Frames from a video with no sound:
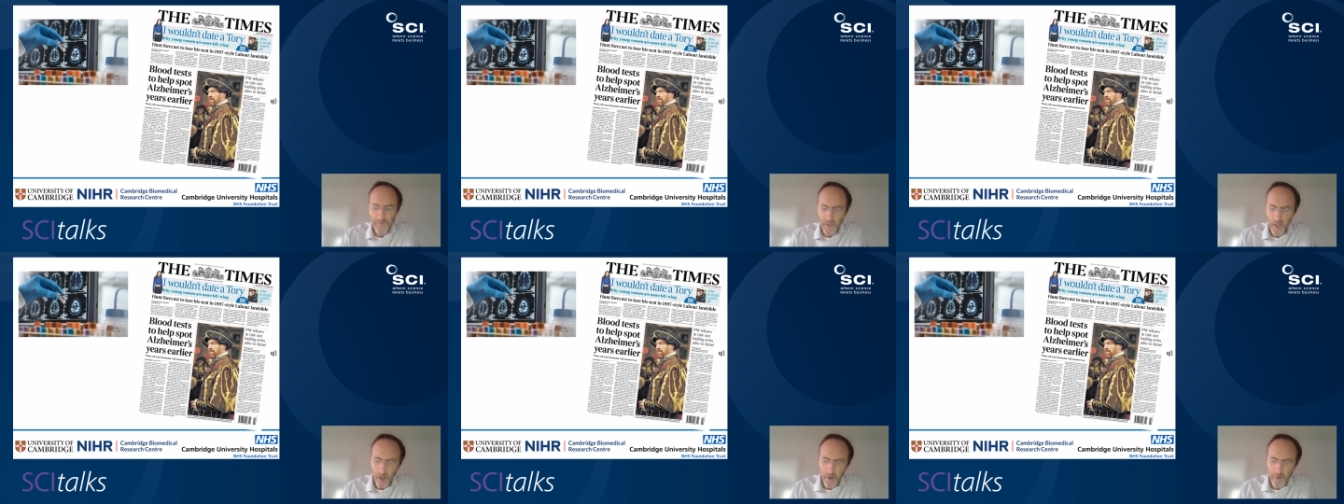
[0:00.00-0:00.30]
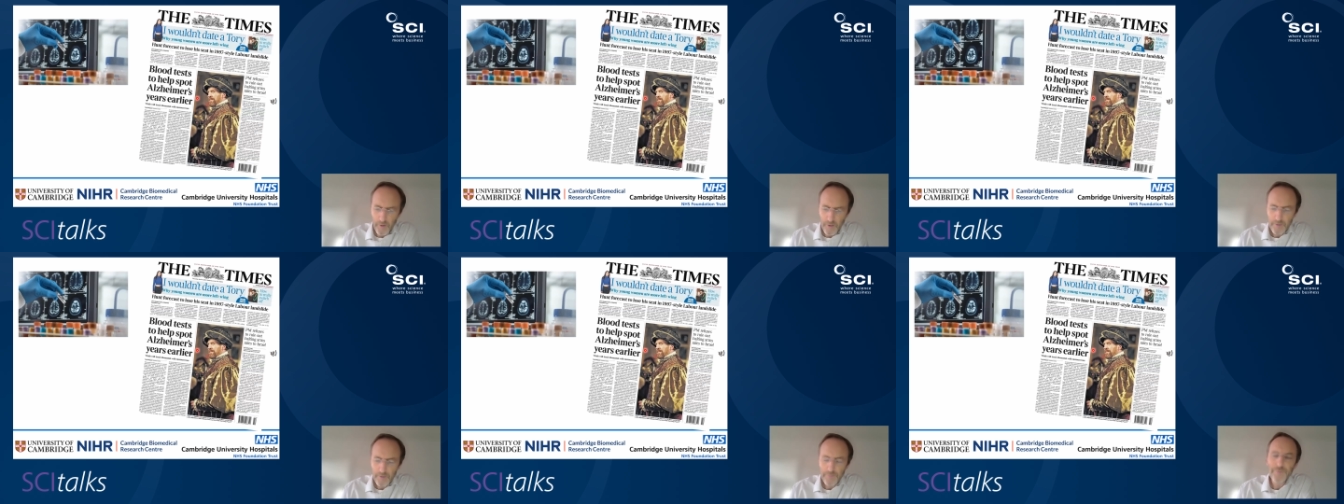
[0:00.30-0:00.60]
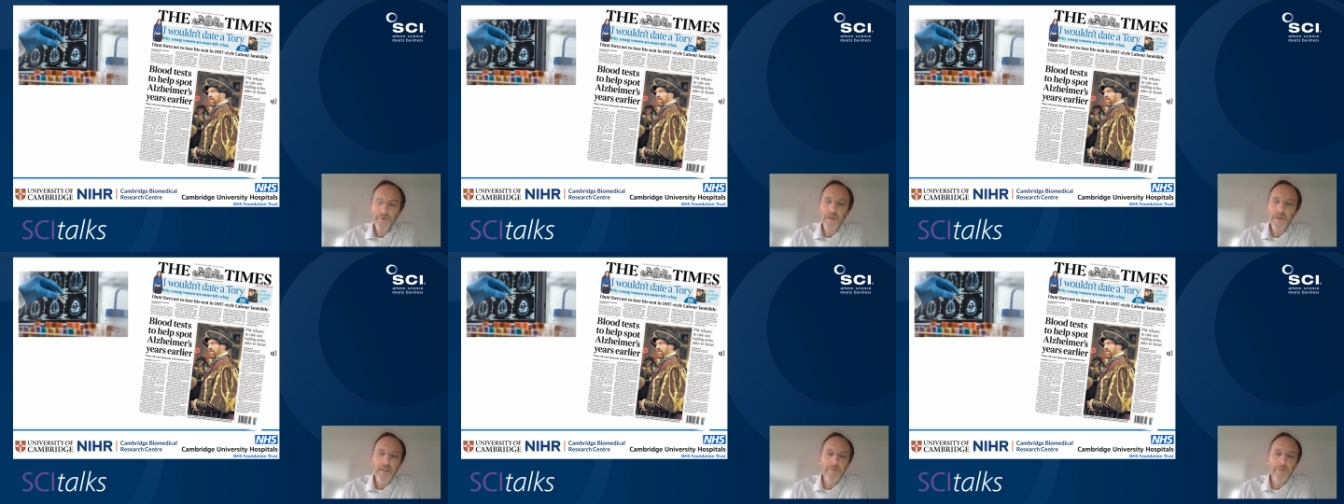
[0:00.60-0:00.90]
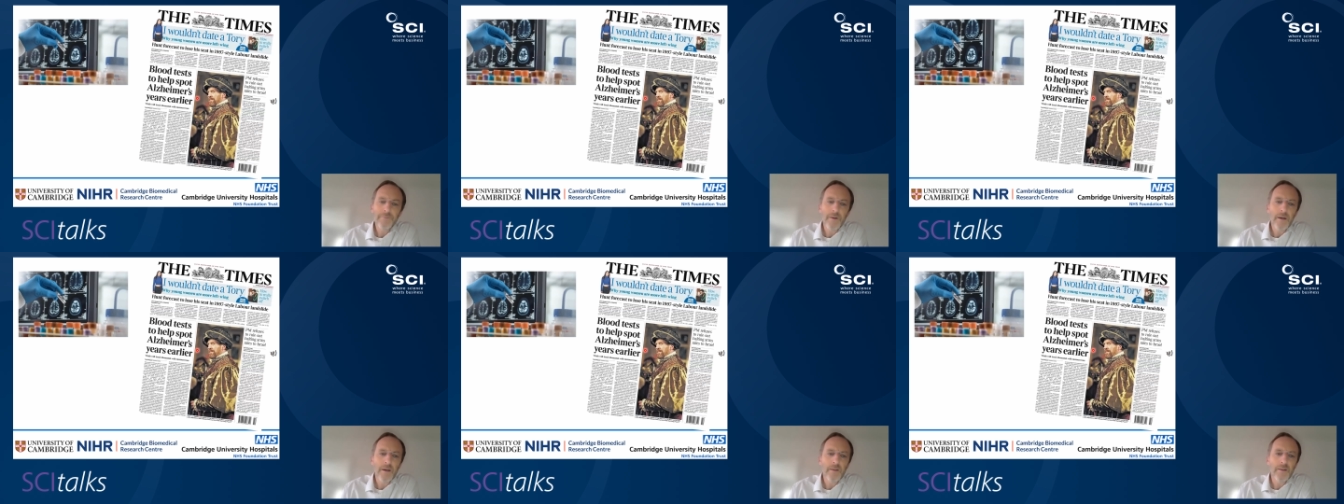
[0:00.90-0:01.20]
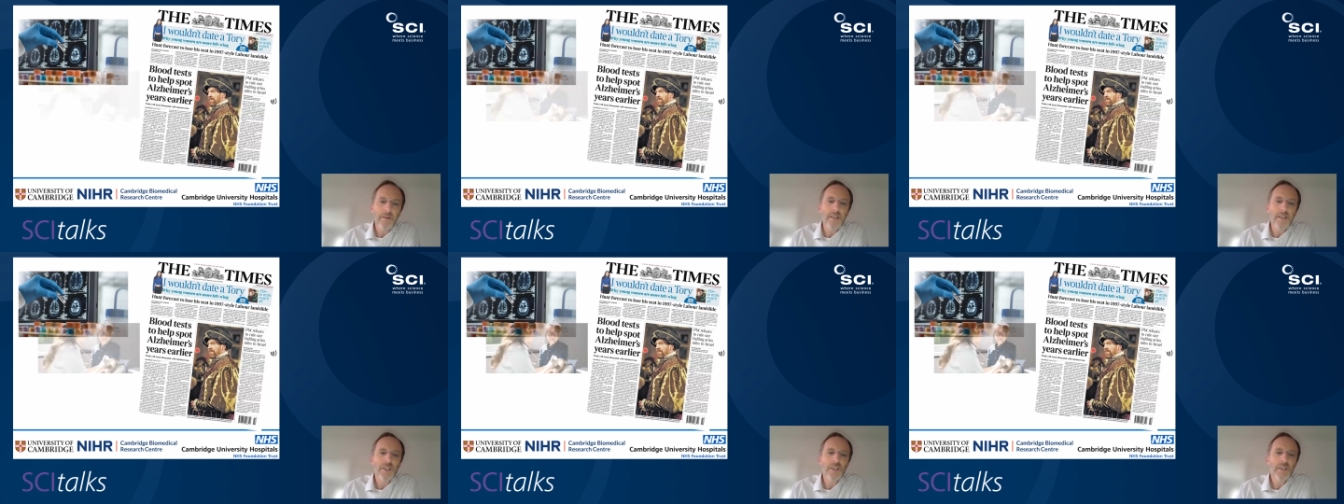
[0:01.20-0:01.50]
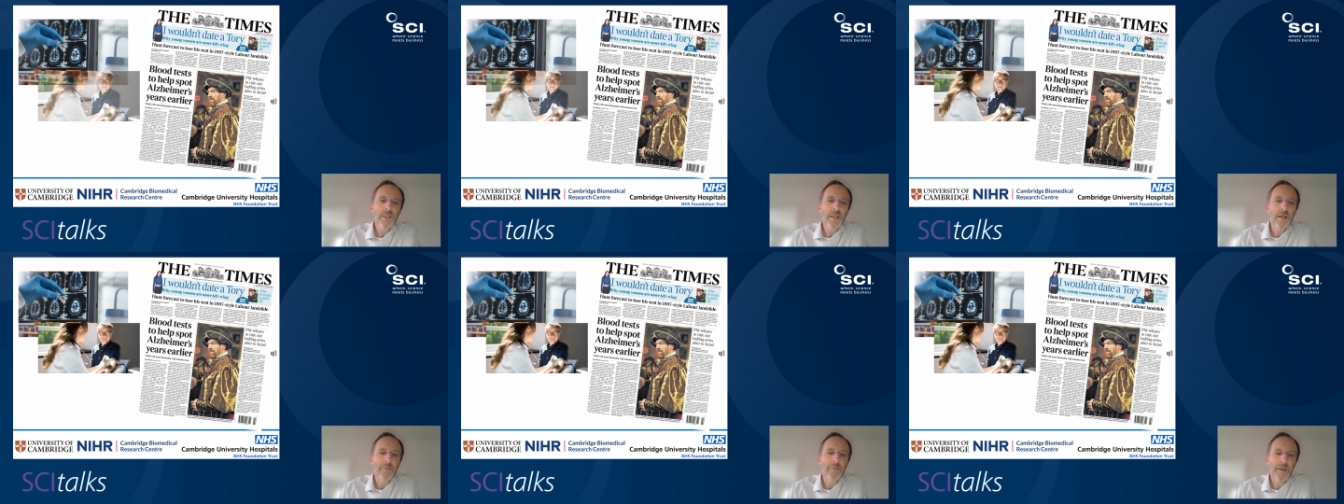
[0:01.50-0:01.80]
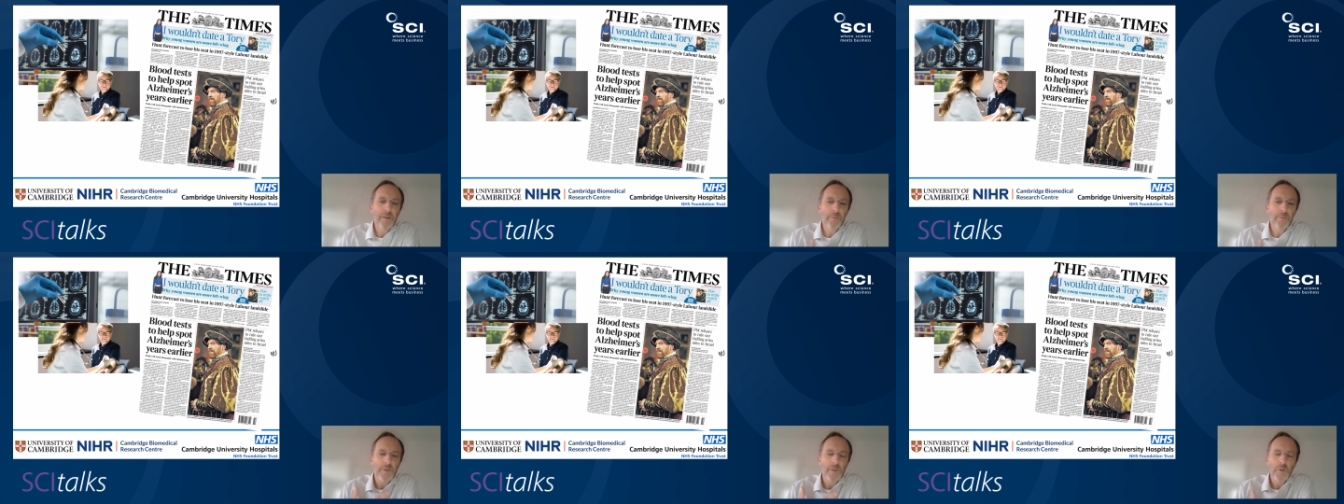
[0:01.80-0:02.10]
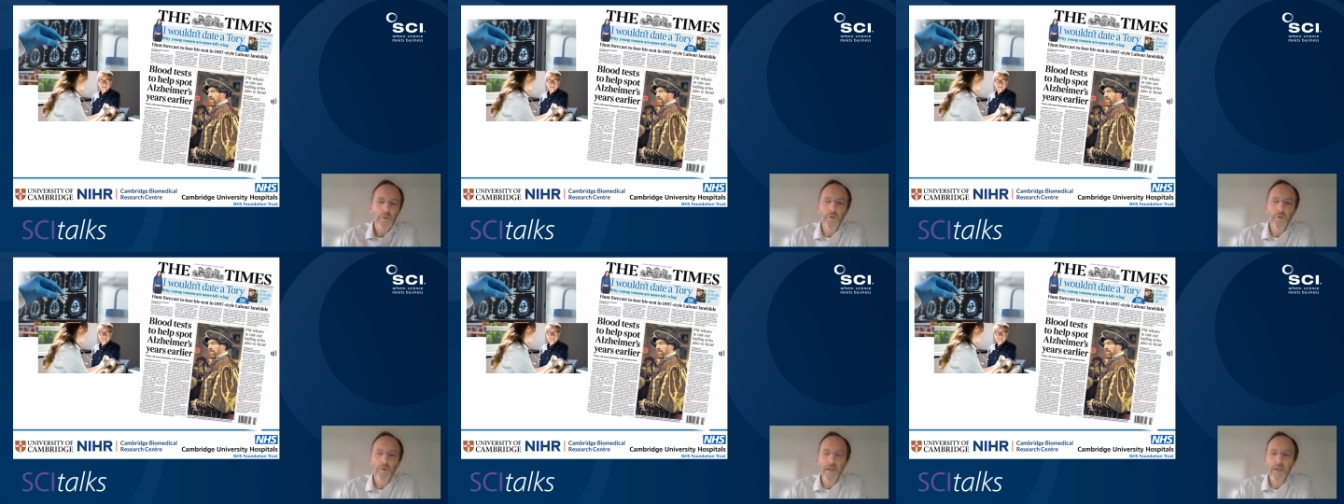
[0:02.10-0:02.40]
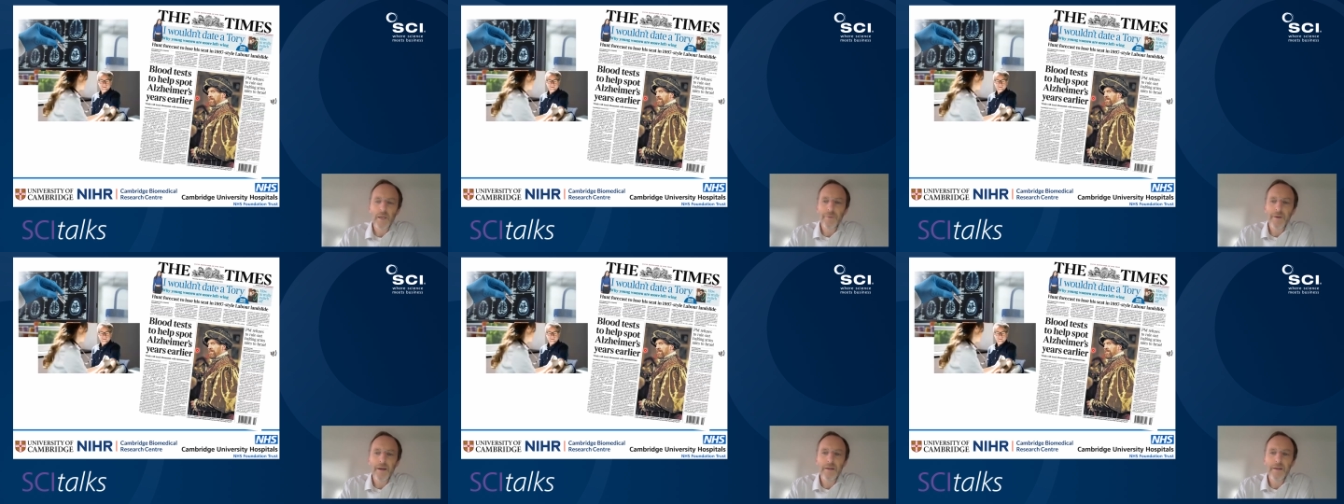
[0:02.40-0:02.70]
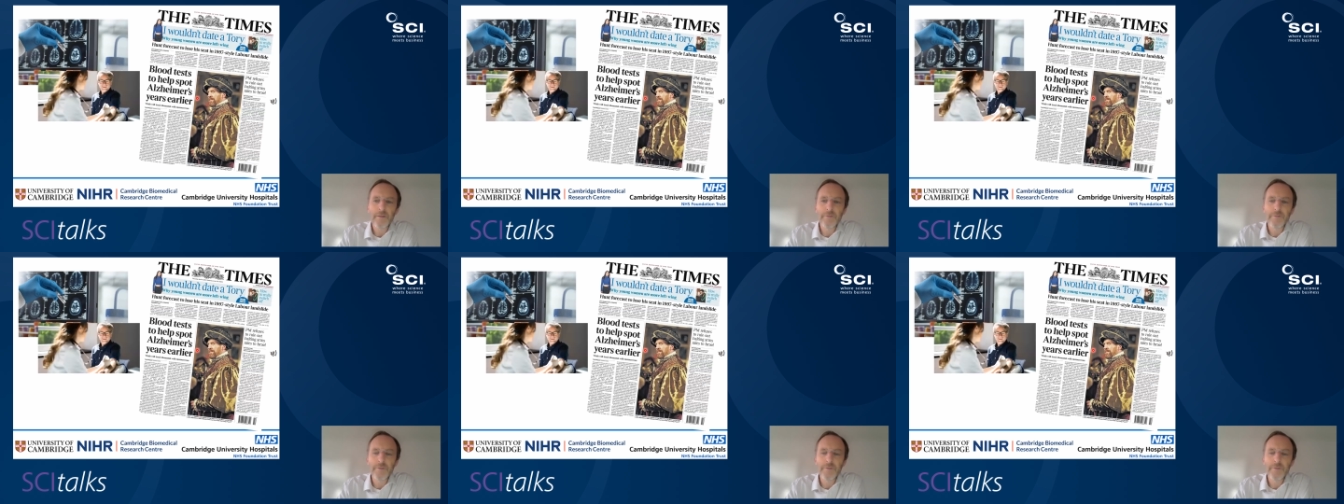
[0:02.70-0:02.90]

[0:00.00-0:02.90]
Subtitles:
Only really this year, people talking about